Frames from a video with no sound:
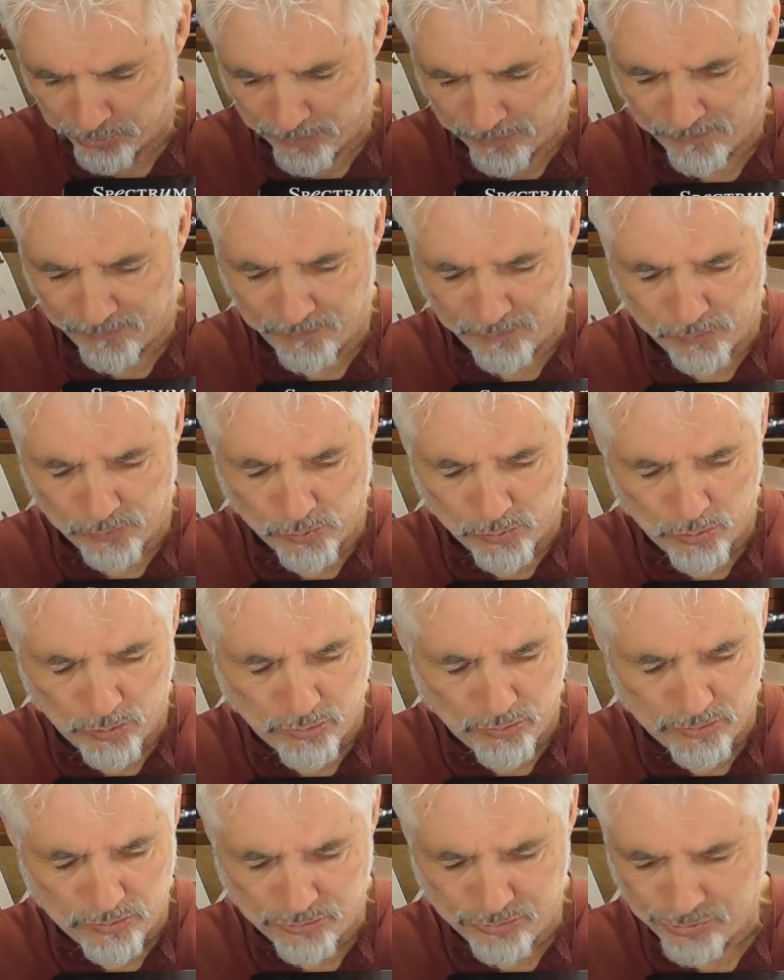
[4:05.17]
a
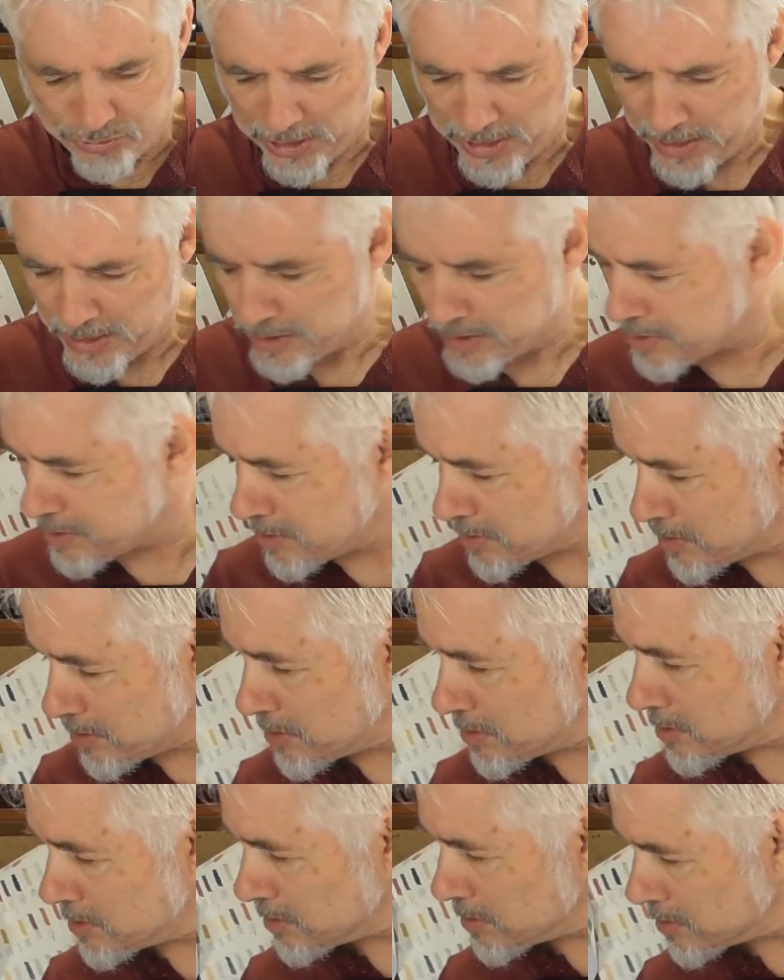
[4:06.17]
floral set,
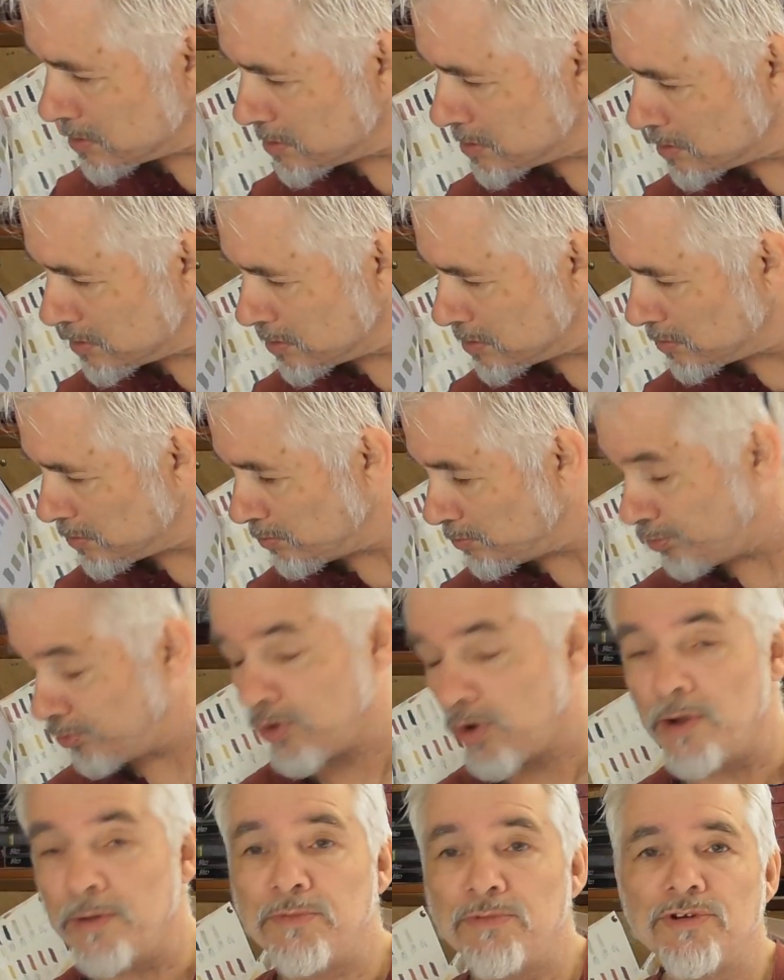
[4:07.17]

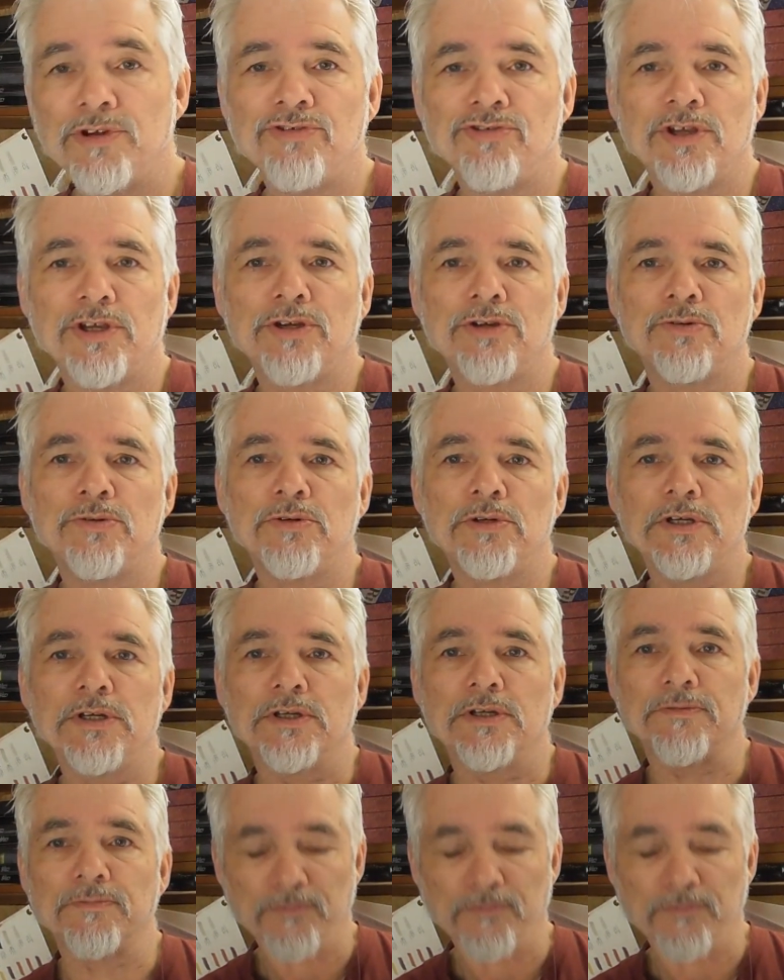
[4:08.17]
primaries they call it.